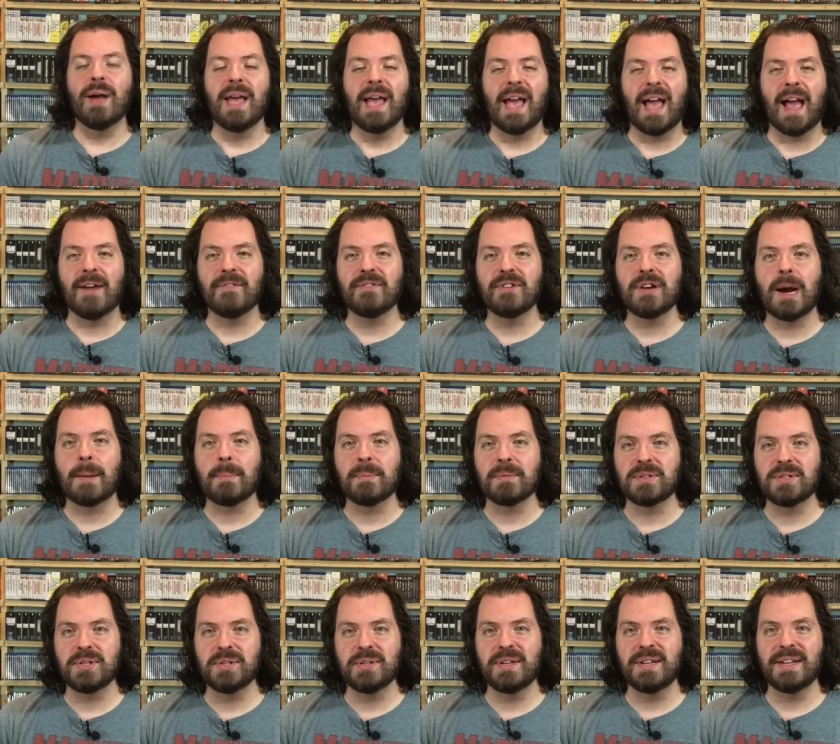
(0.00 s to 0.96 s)
Every
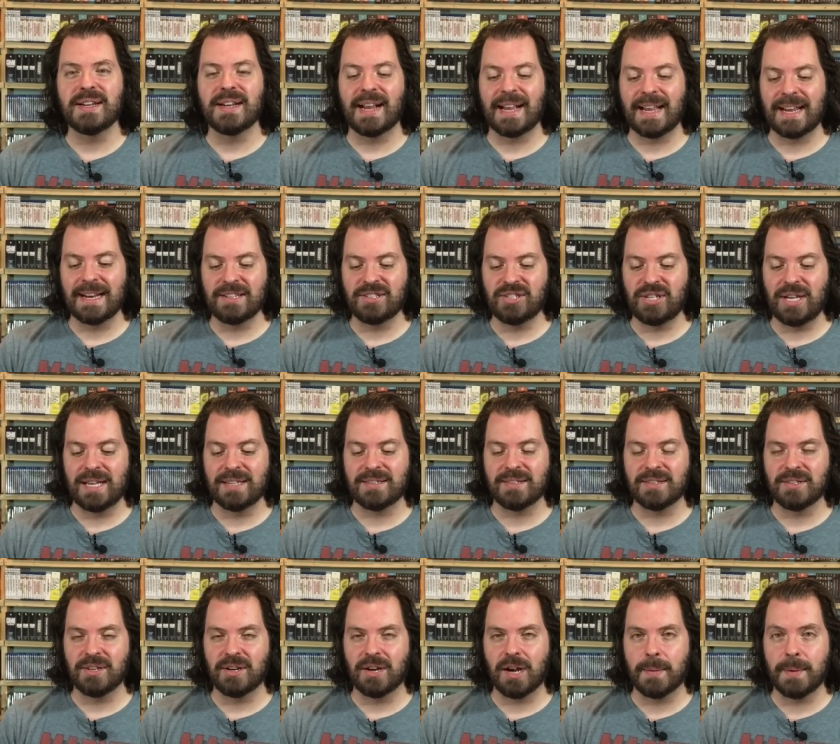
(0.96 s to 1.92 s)
opportunity I get a chance
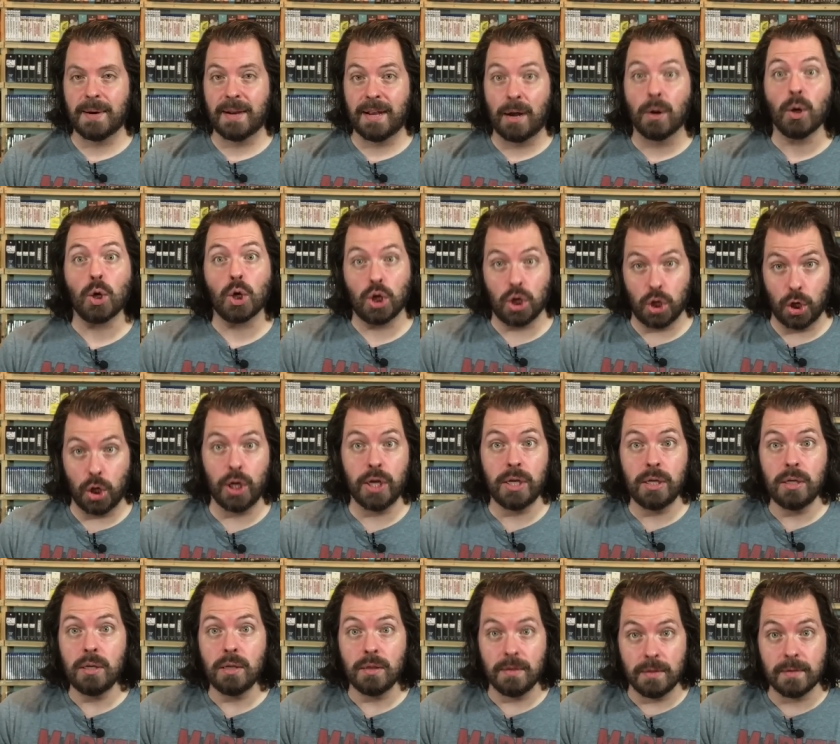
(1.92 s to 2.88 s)
to talk about how
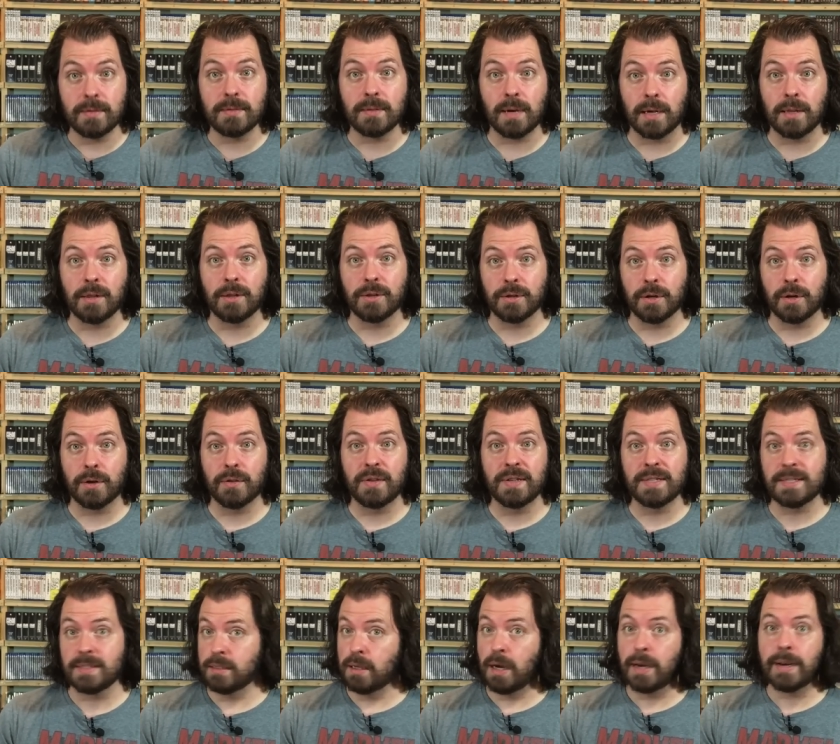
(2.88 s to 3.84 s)
good This Island Earth
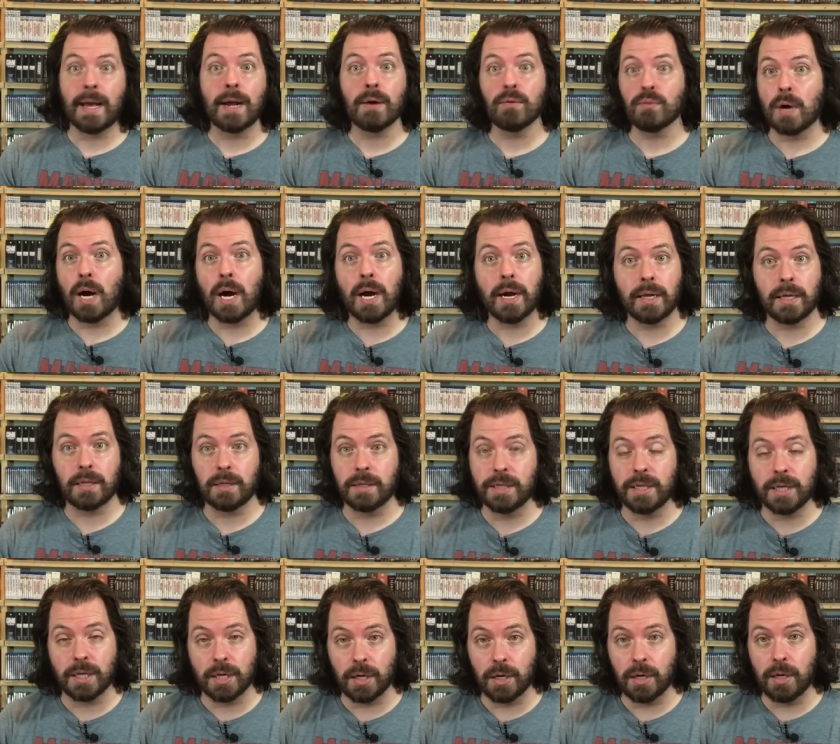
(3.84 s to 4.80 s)
is. Not
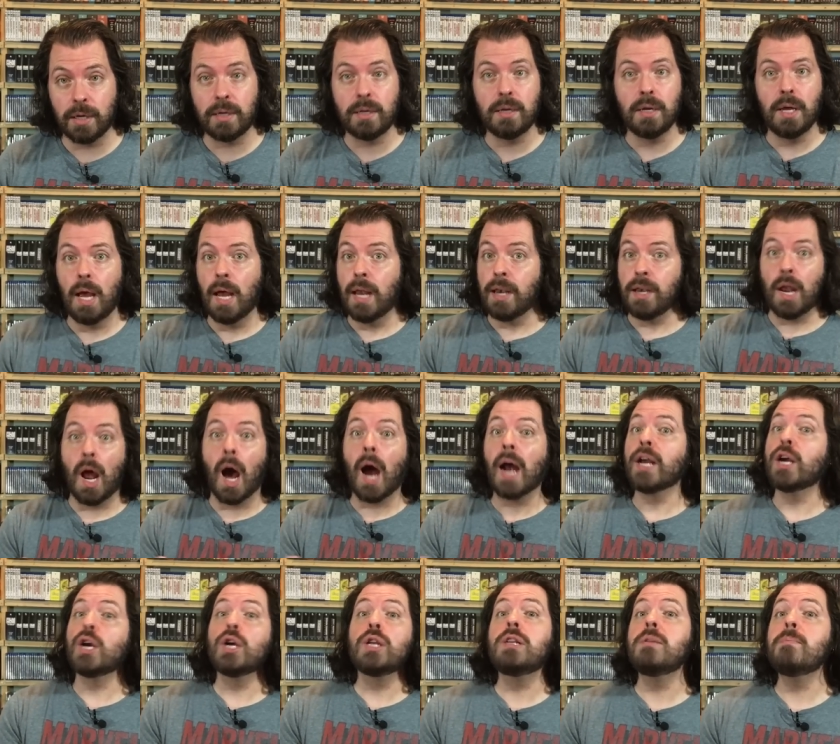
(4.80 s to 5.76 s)
ironically good,
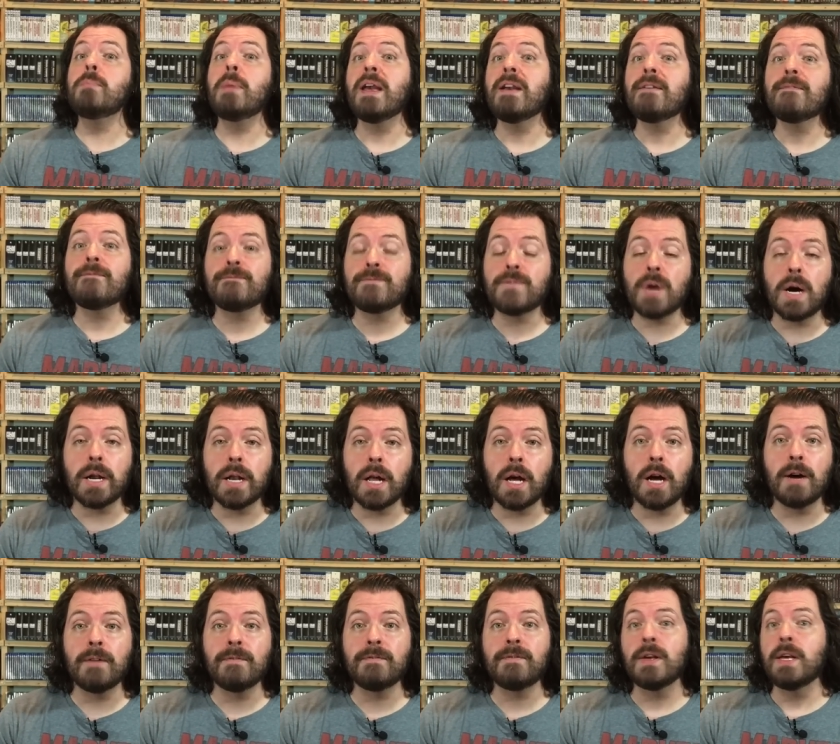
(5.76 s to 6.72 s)
not good to make fun
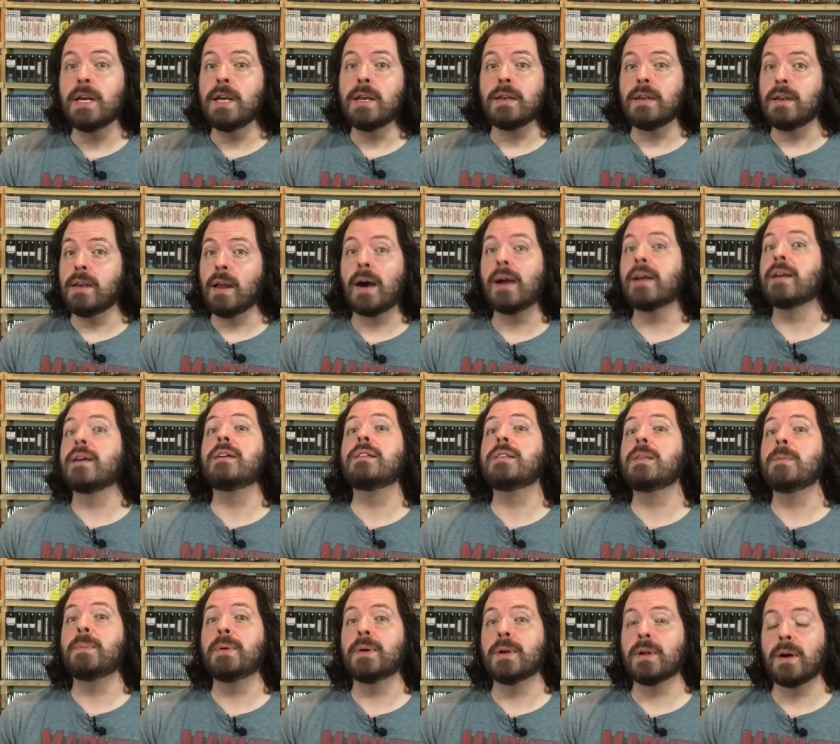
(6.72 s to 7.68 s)
of, not good
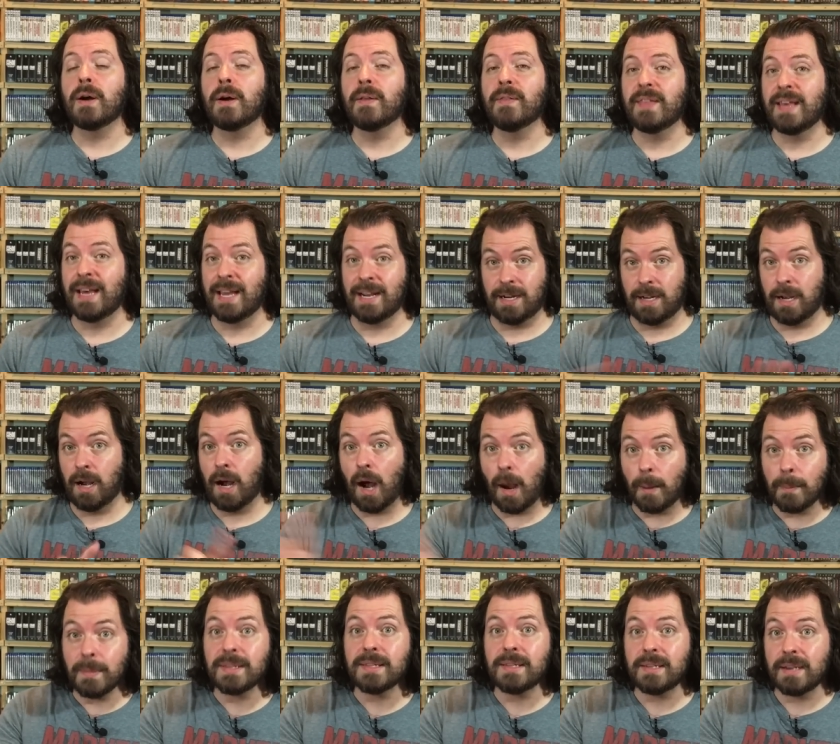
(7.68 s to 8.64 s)
to put on that
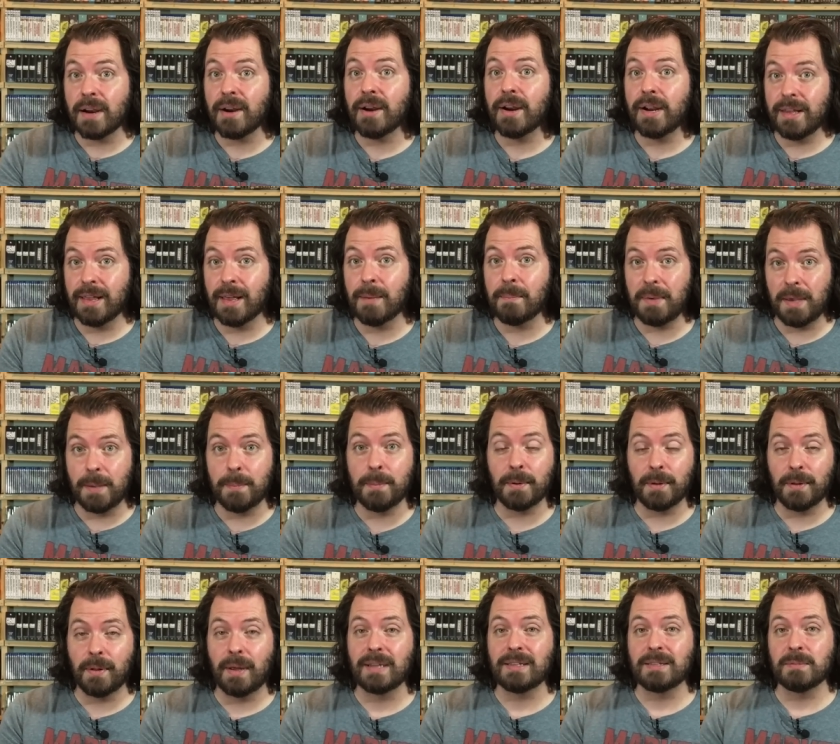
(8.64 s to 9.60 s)
commentary that
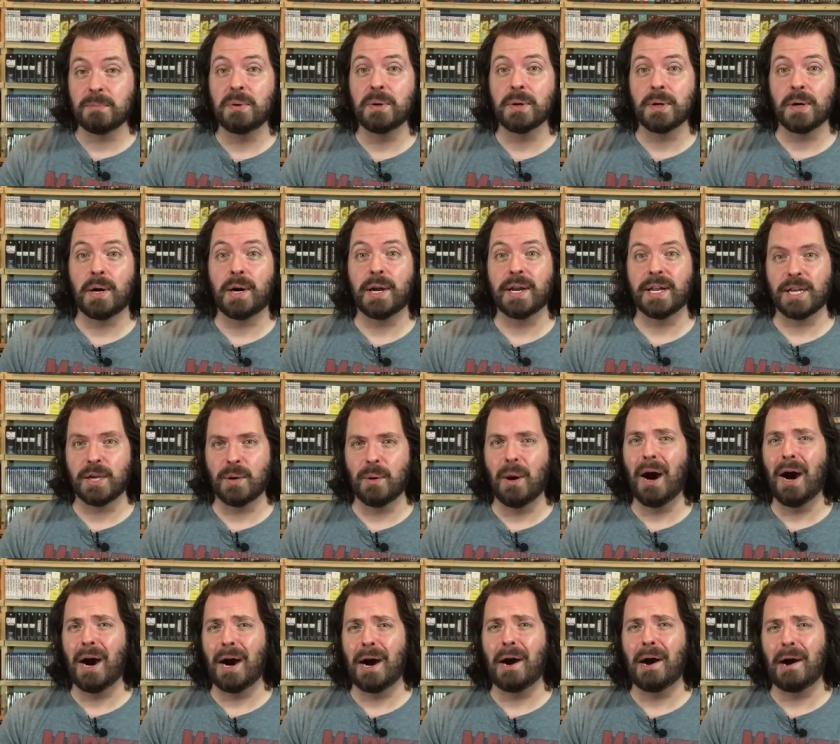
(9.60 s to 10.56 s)
people like to put on and go,
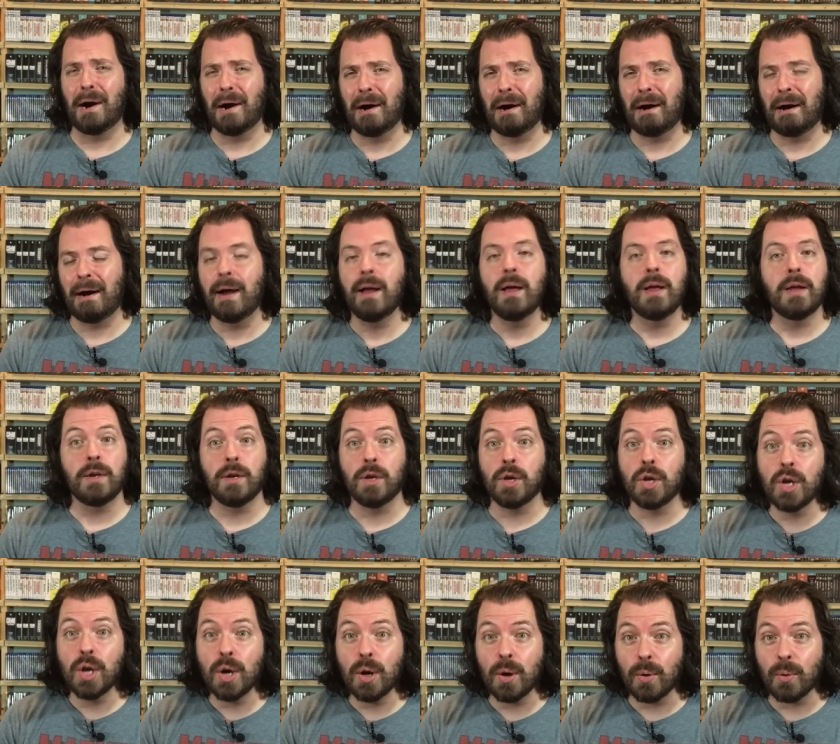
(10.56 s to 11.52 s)
ha ha ha ha.
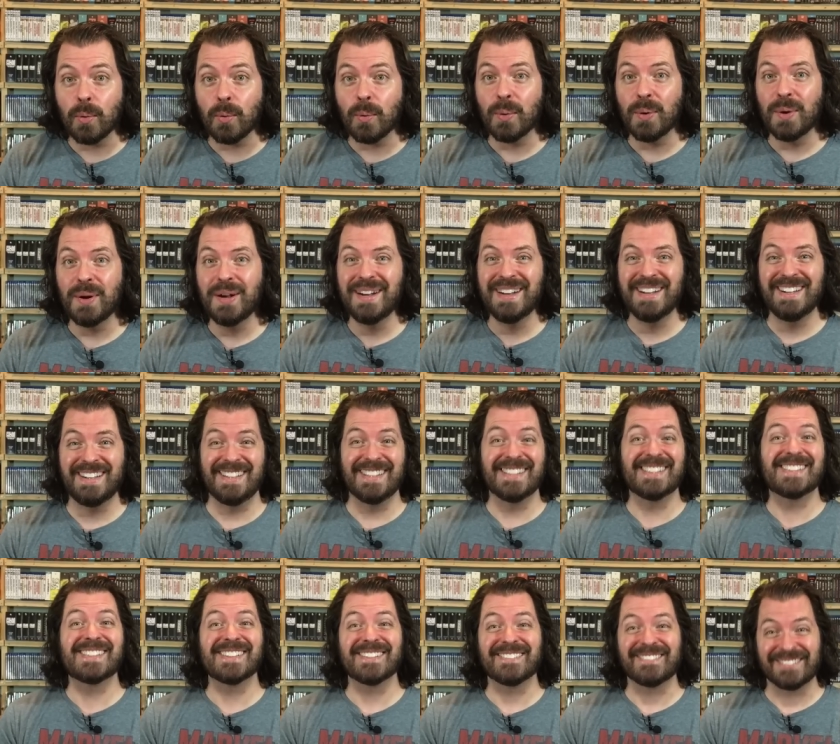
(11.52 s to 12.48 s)
No,
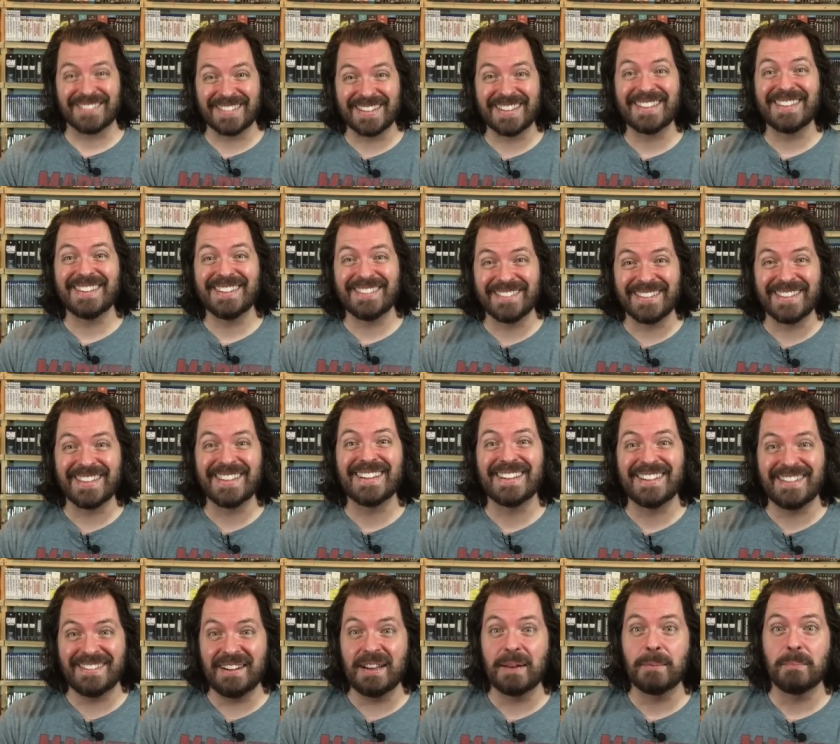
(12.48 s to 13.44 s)
it's a really, really
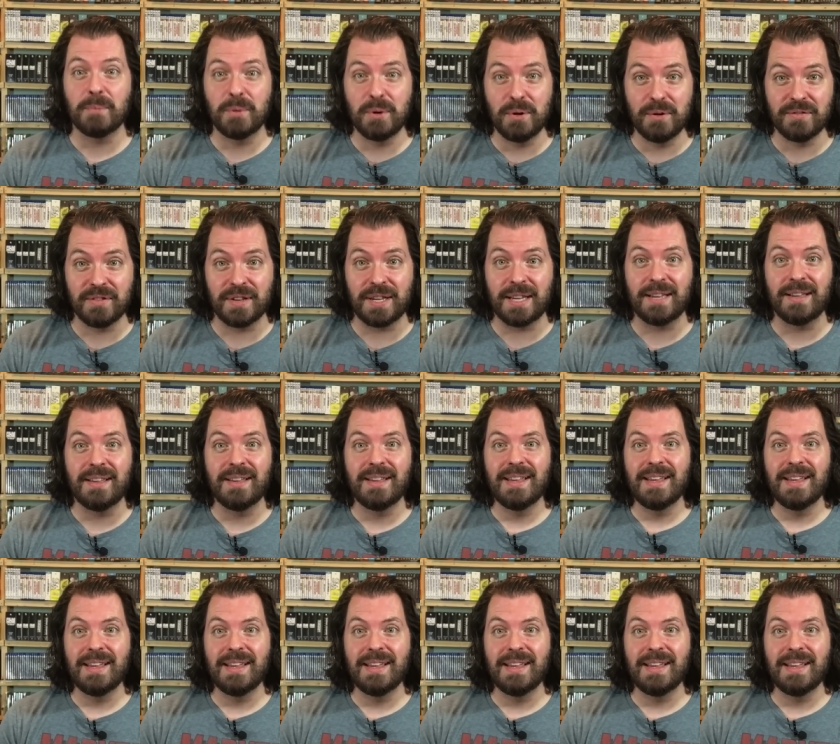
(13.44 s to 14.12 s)
good movie.